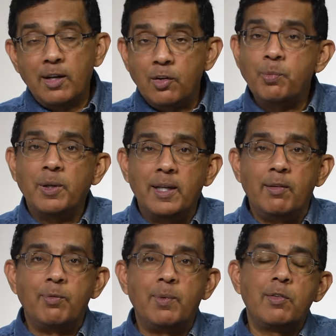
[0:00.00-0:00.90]
does
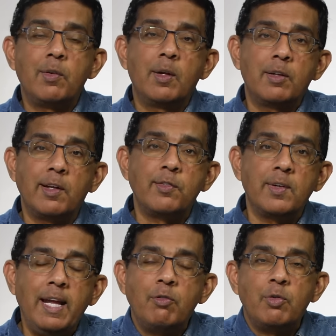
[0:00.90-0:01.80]
believe that
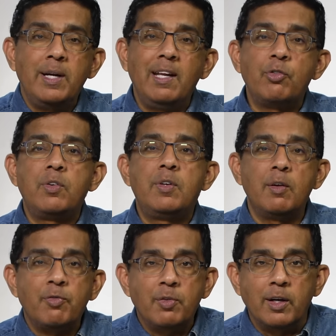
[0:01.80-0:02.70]
slavery is
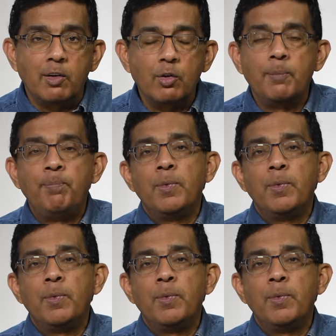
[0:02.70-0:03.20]
different